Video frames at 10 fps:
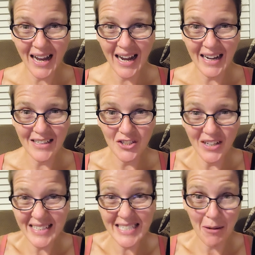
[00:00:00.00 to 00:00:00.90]
I took
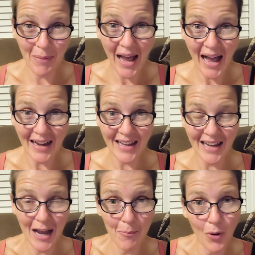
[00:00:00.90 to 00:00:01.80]
a step back.
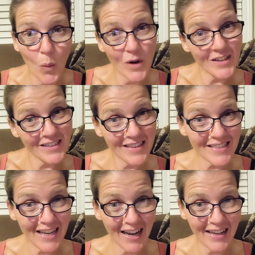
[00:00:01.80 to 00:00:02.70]
I put work to the
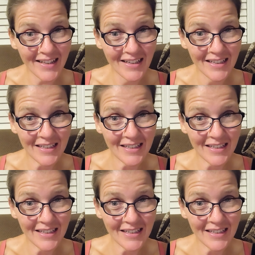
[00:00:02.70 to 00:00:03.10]
side.